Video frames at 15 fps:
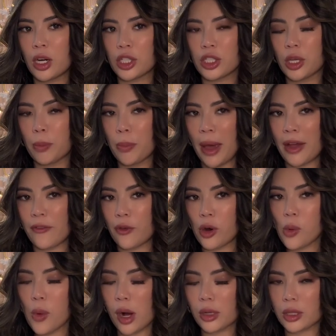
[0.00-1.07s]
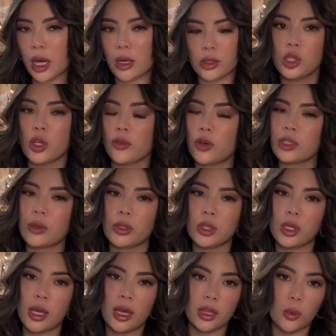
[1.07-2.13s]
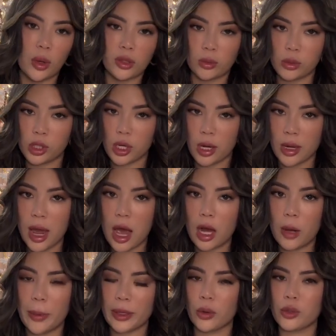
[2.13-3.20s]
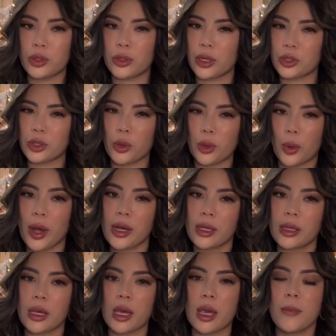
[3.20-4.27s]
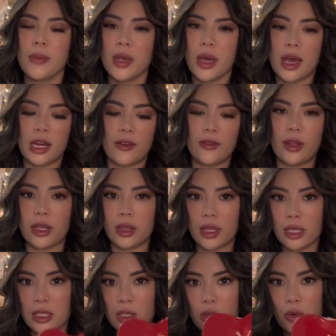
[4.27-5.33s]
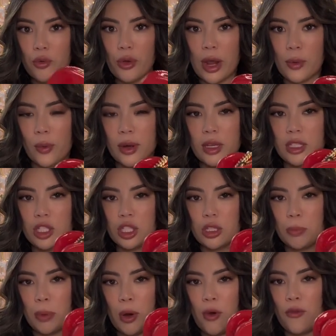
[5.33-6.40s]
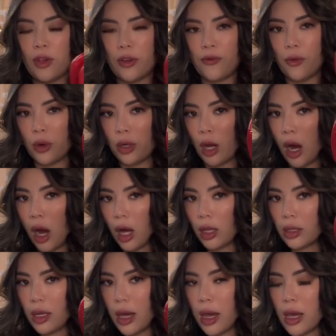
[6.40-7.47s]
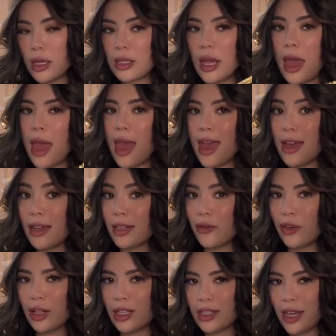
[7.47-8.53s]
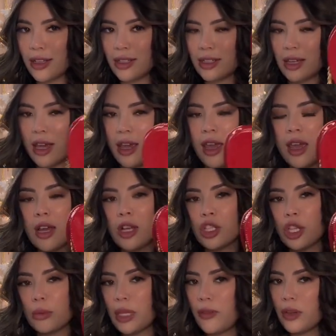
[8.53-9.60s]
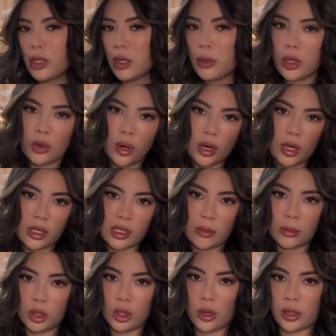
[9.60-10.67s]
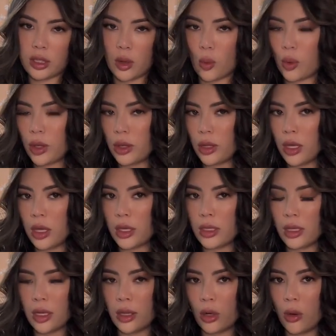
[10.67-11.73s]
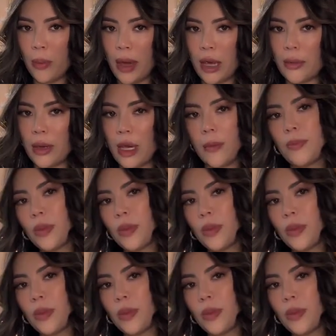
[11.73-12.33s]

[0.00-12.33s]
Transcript: heart-shaped bag for a while now. So of course I was looking at the ones from Chanel, but those sold out so quickly. And I feel like this little red one is just perfect for the holidays and Valentine's Day. So I'm definitely gonna be creating some looks with this little baby.